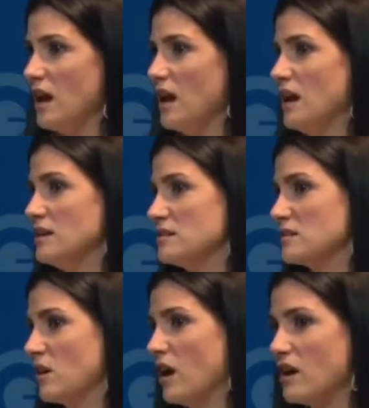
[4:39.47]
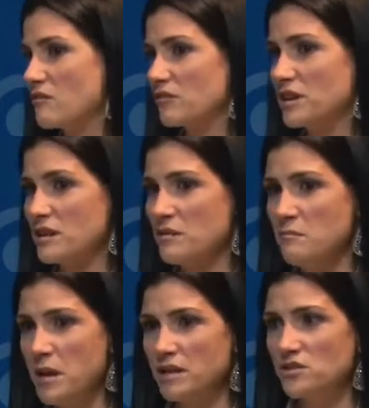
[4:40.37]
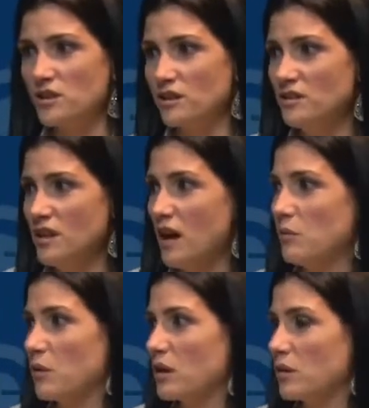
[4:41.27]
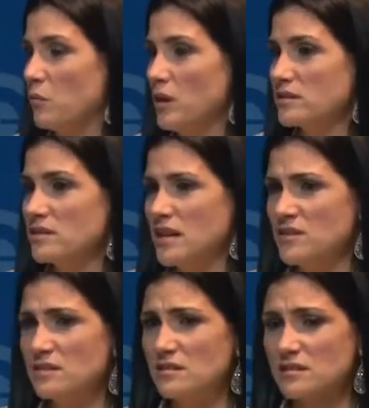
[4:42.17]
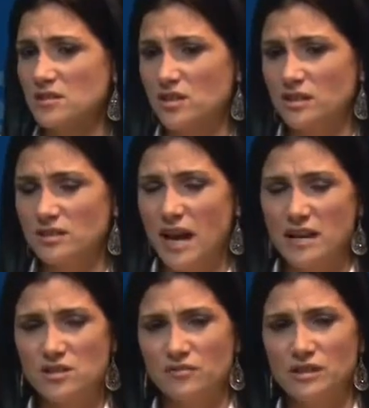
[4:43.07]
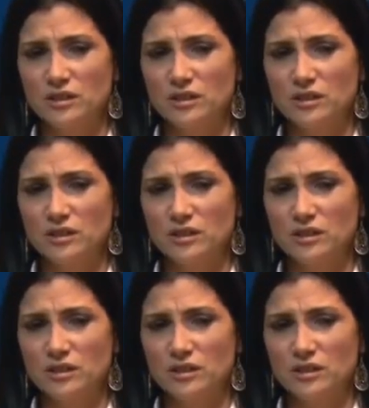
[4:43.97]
and every major network was saying this is such a catastrophe.